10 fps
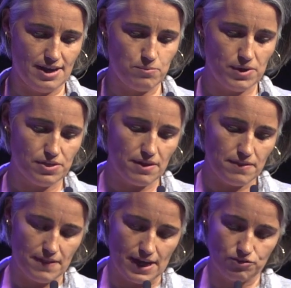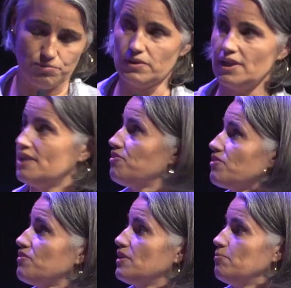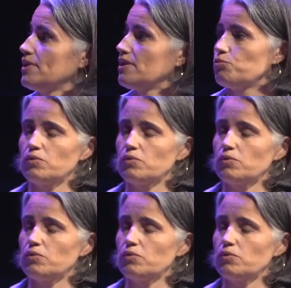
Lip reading: And we thought that that's really interesting because